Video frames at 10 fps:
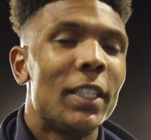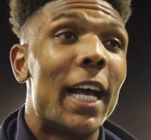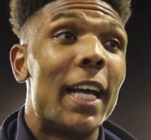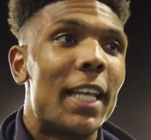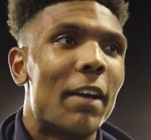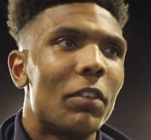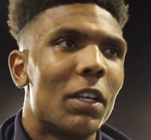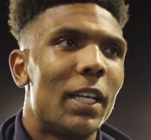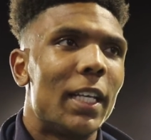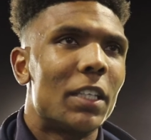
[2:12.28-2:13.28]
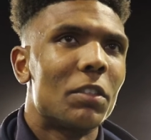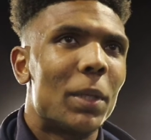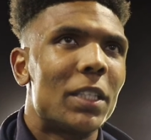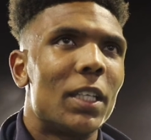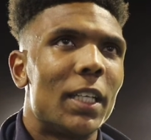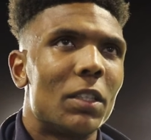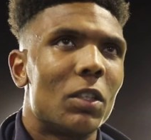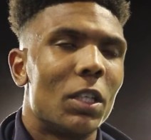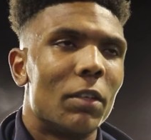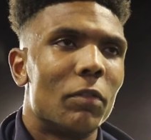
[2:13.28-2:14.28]
Yeah, definitely, especially
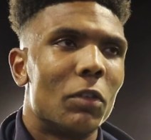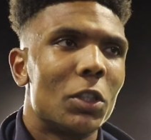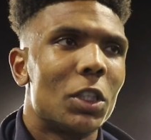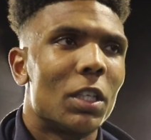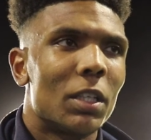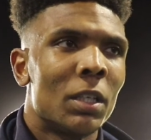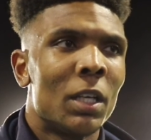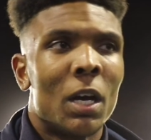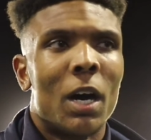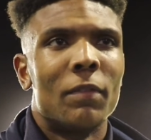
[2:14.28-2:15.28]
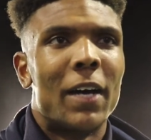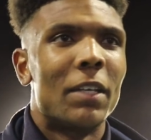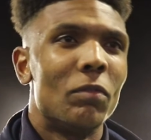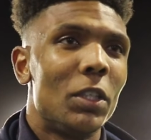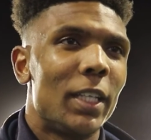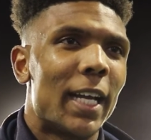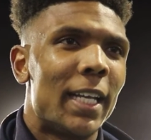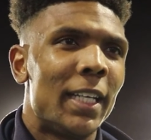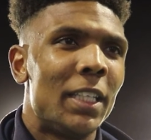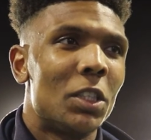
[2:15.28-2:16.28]
to the unfortunate of Adam Rooney
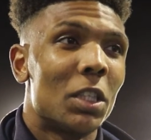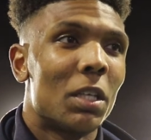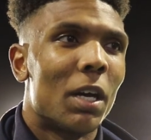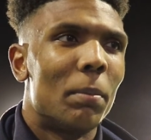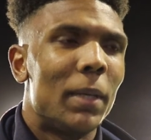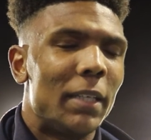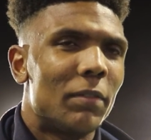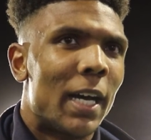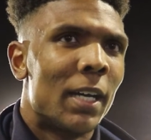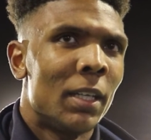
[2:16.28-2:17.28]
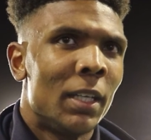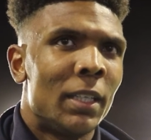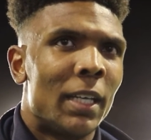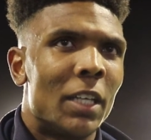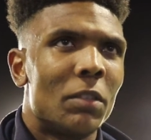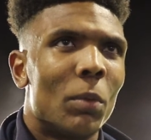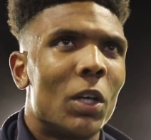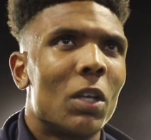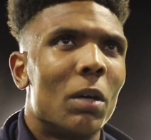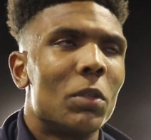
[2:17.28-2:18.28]
getting injured. I believe that now it's
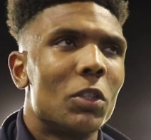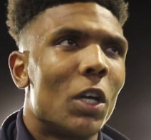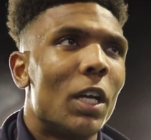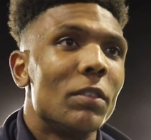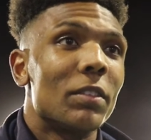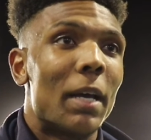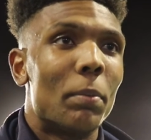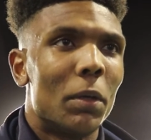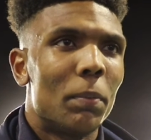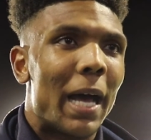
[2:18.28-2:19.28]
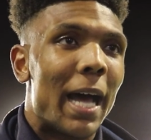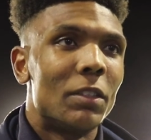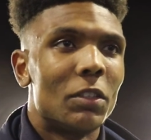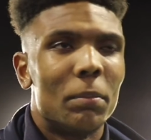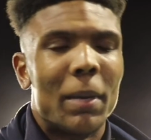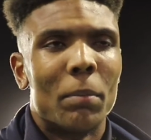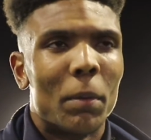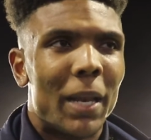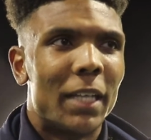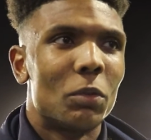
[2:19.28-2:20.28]
my time to try and step up and cement
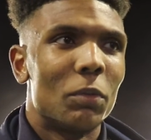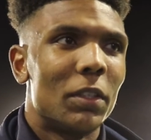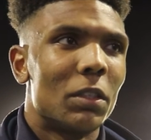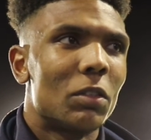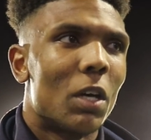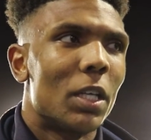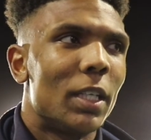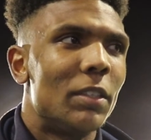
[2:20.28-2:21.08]
my place within the side.